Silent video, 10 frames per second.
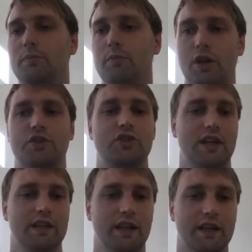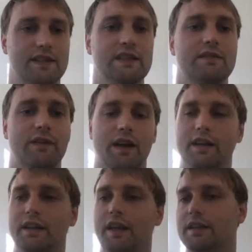blockchain and
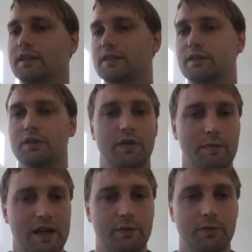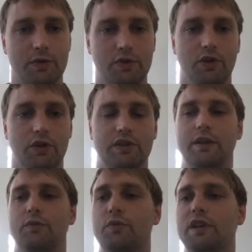DeFi and the Maker protocol
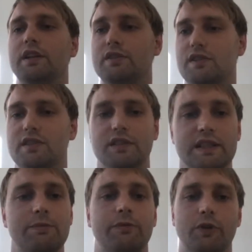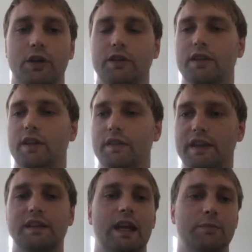can really just leapfrog
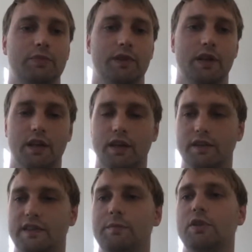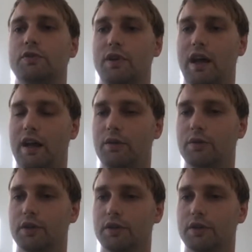that gap, similar to how